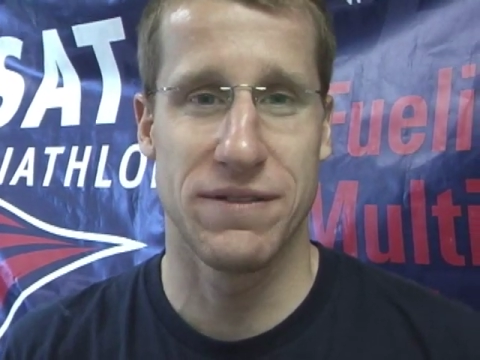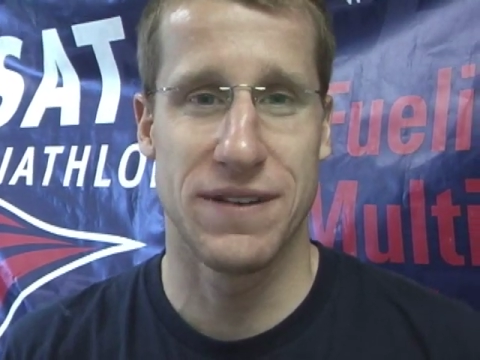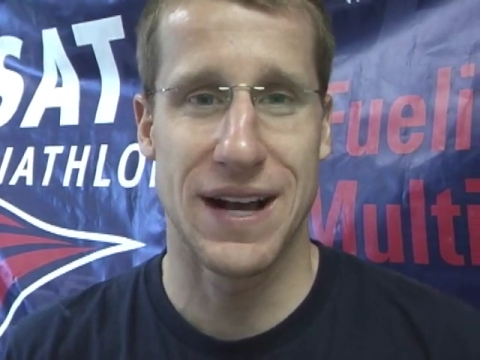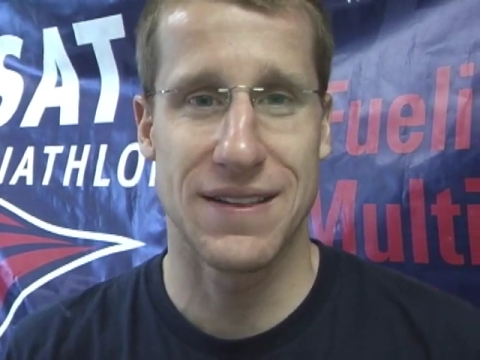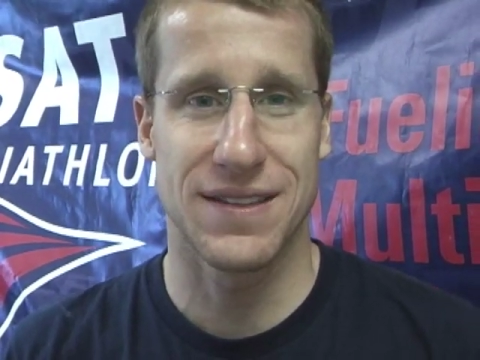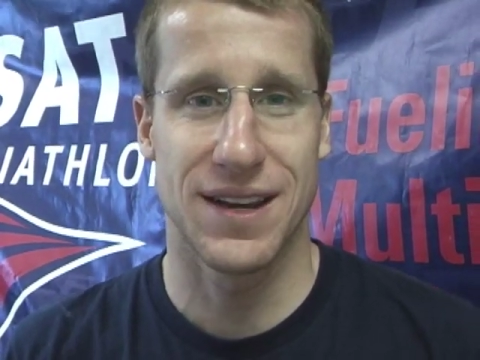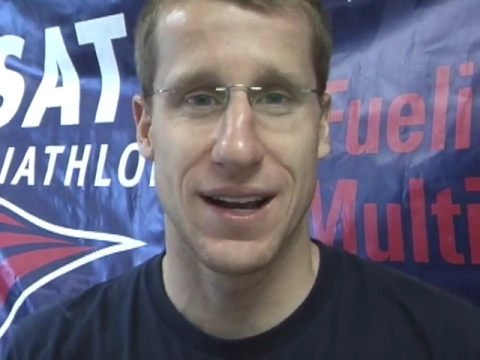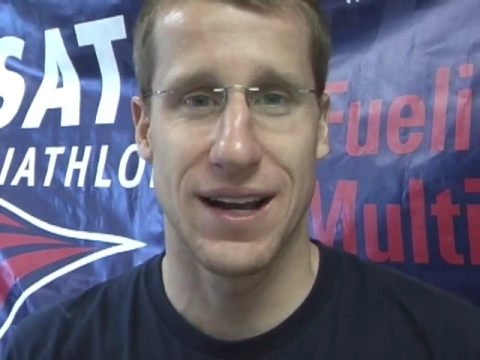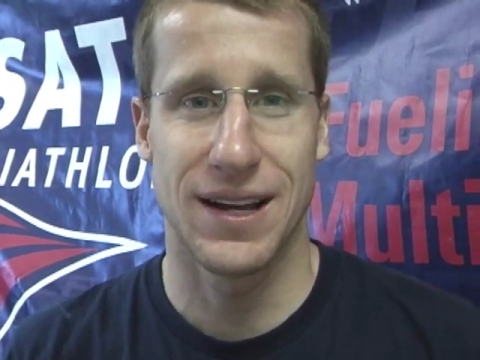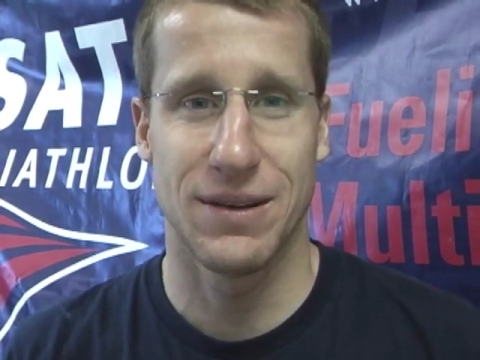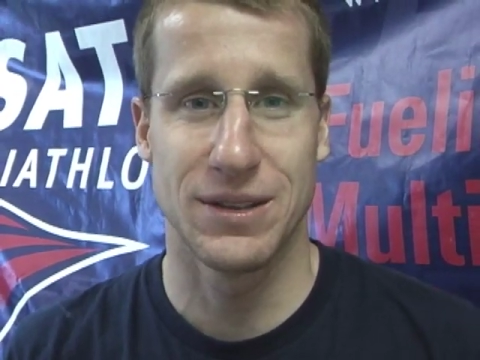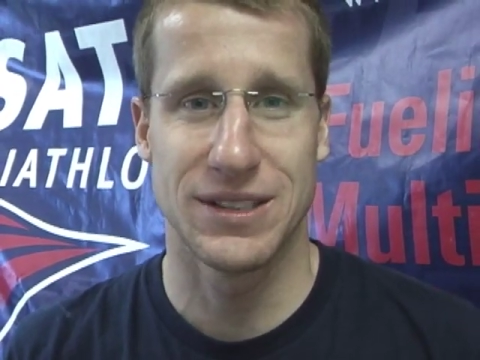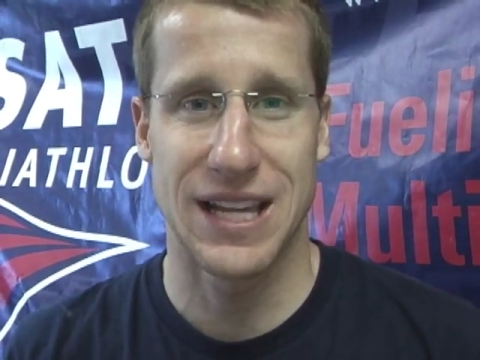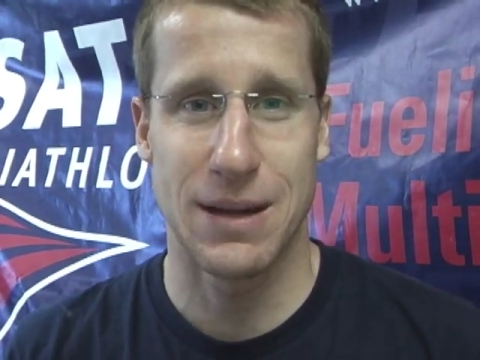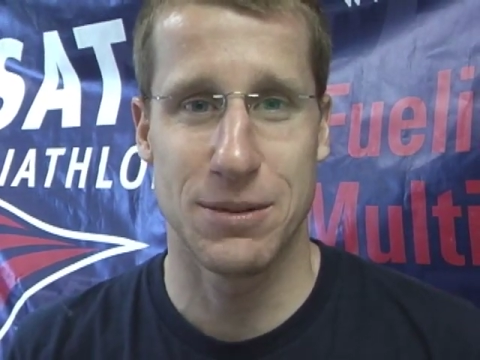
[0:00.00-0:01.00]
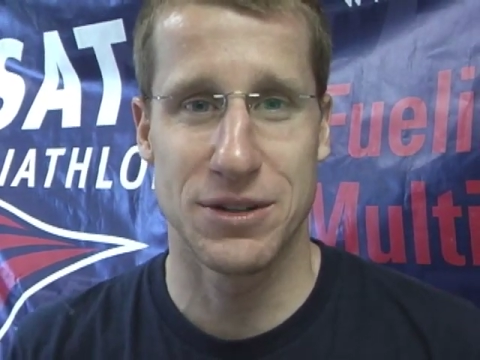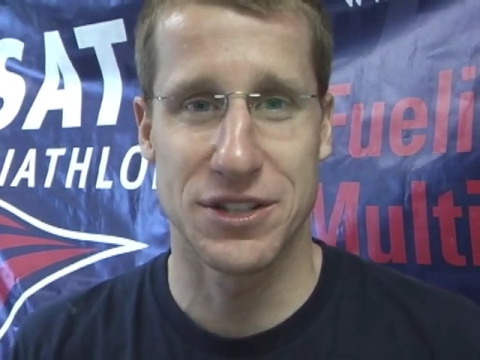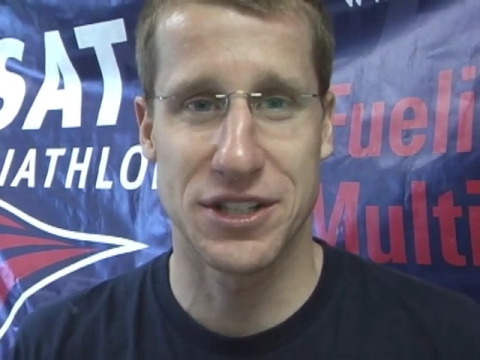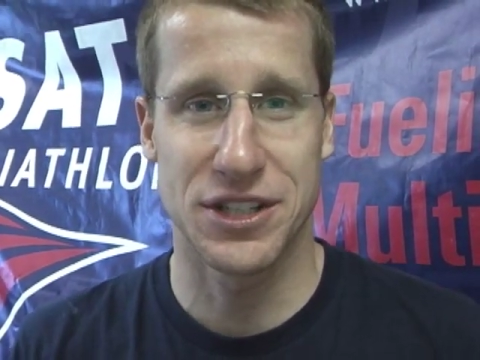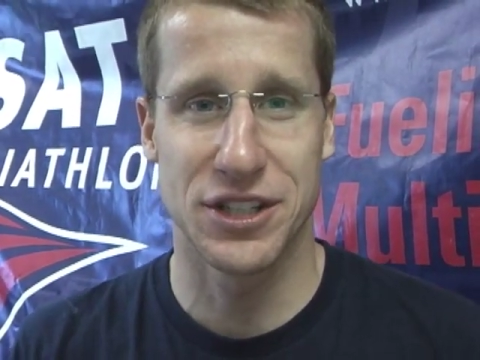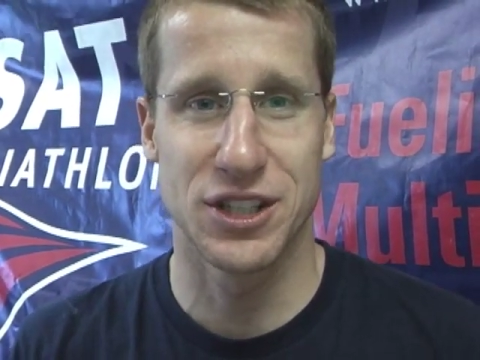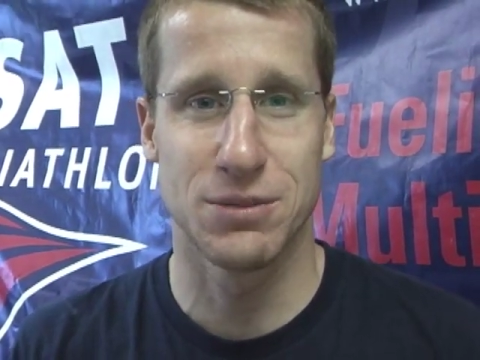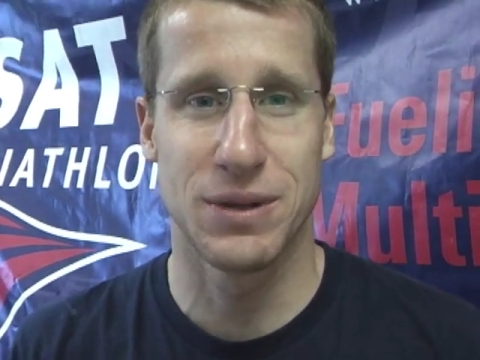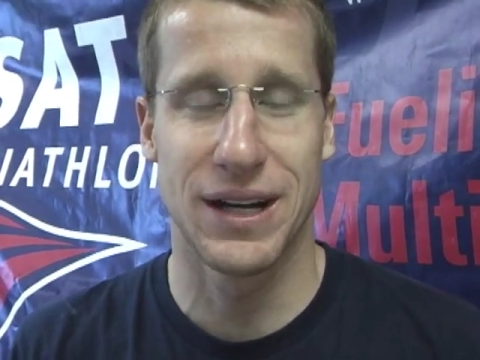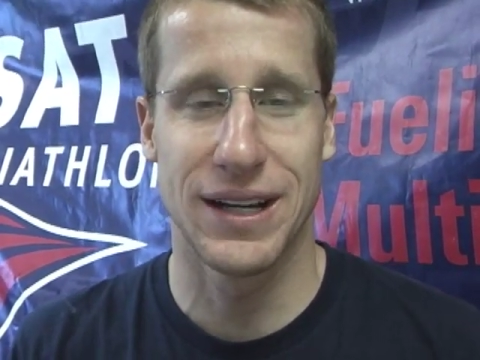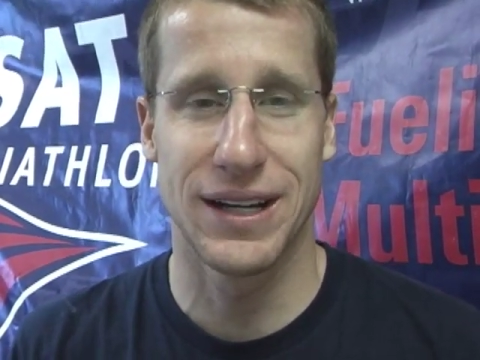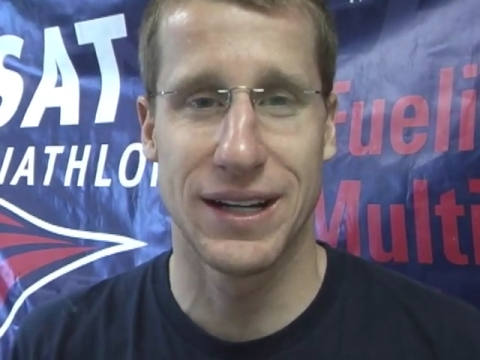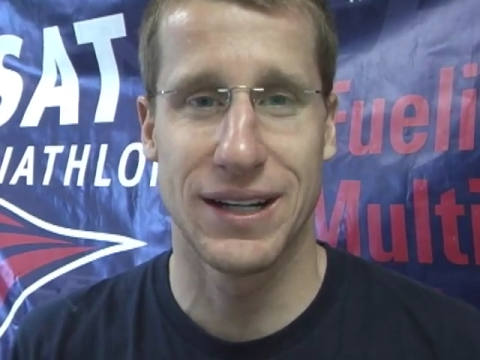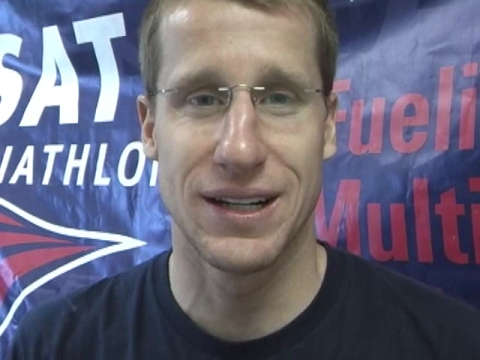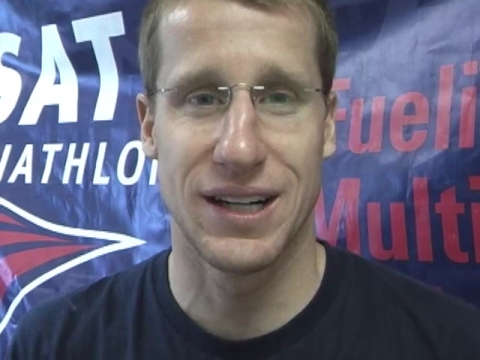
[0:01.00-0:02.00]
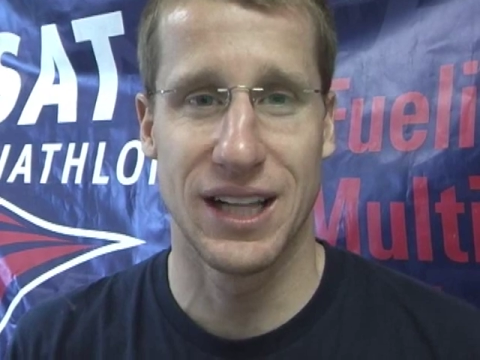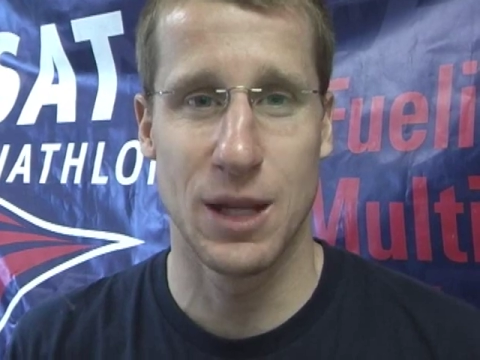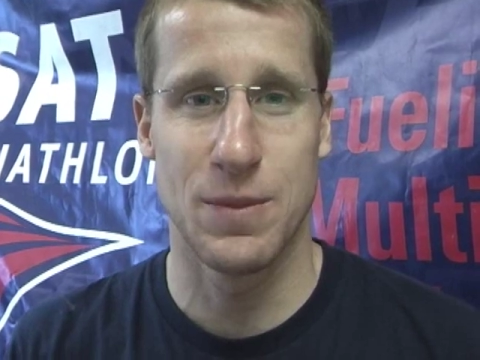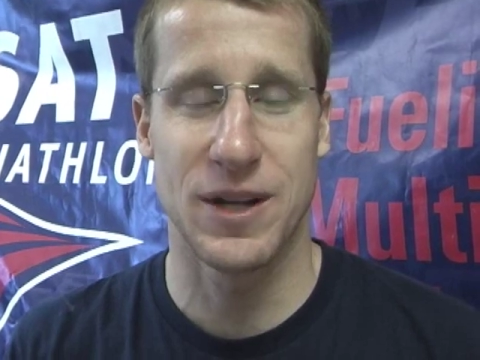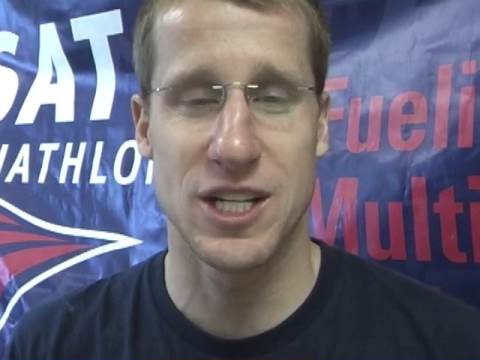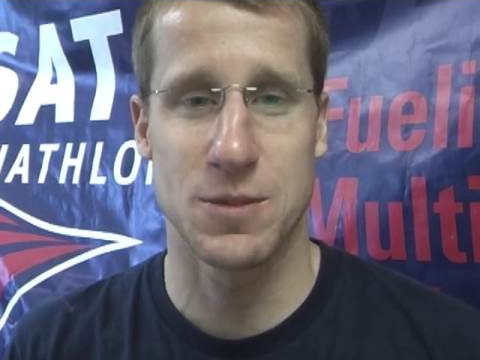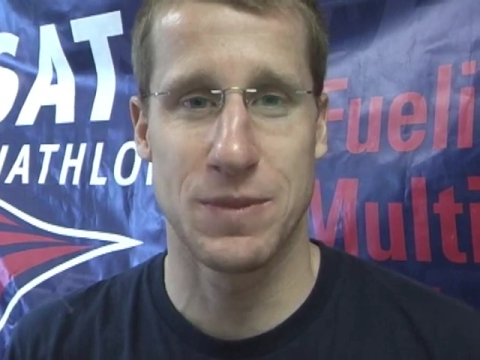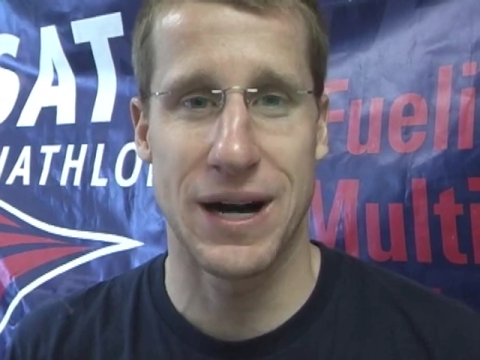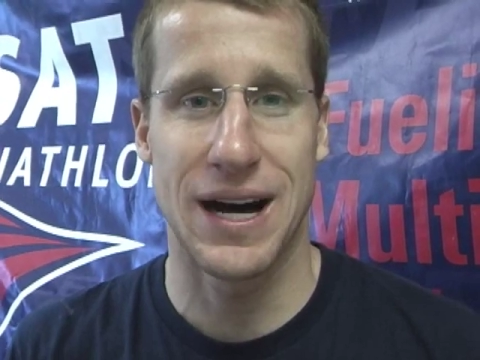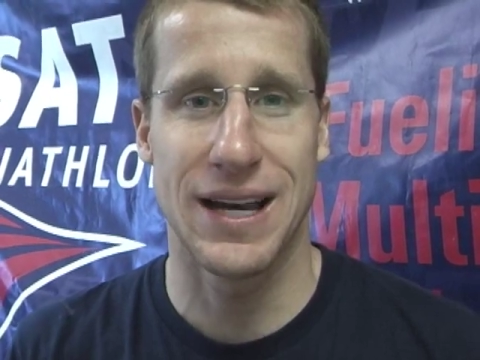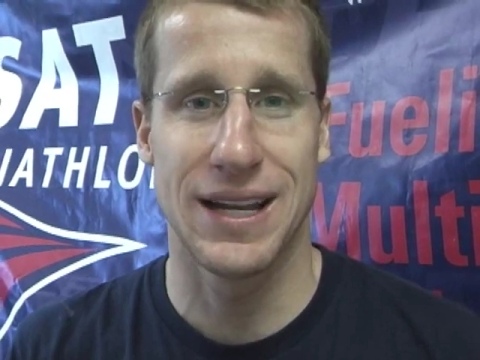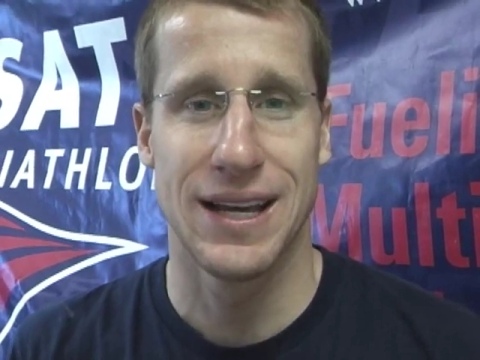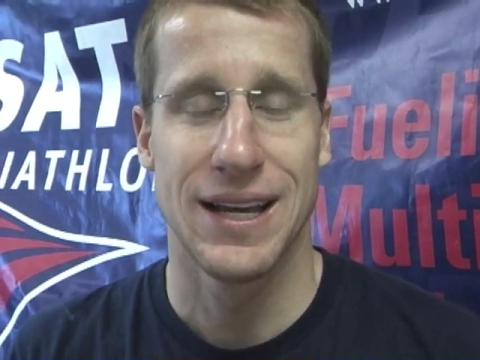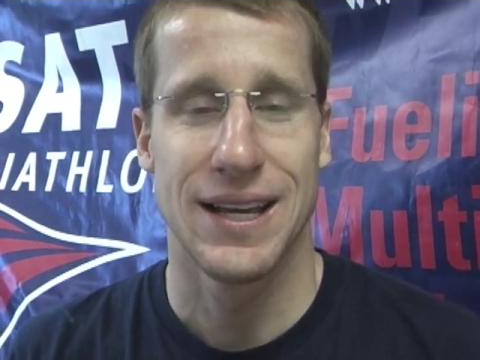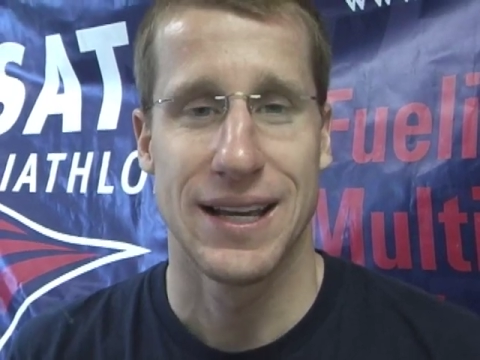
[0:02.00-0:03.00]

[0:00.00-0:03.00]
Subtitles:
the fact that I was able to secure my Olympic spot